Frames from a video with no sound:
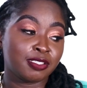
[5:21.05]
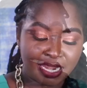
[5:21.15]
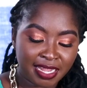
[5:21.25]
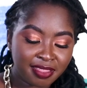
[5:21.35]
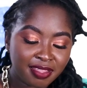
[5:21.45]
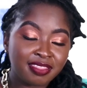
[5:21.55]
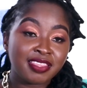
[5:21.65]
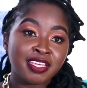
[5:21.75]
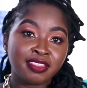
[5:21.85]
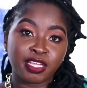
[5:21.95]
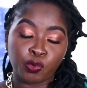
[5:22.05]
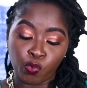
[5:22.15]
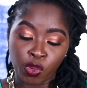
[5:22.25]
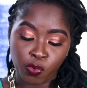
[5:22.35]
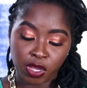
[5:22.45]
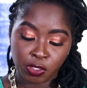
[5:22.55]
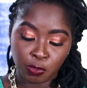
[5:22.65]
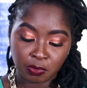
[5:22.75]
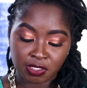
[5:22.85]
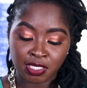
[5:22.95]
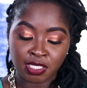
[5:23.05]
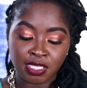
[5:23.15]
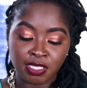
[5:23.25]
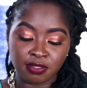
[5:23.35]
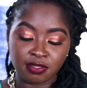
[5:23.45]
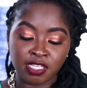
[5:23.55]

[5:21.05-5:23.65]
Another thing that we were using is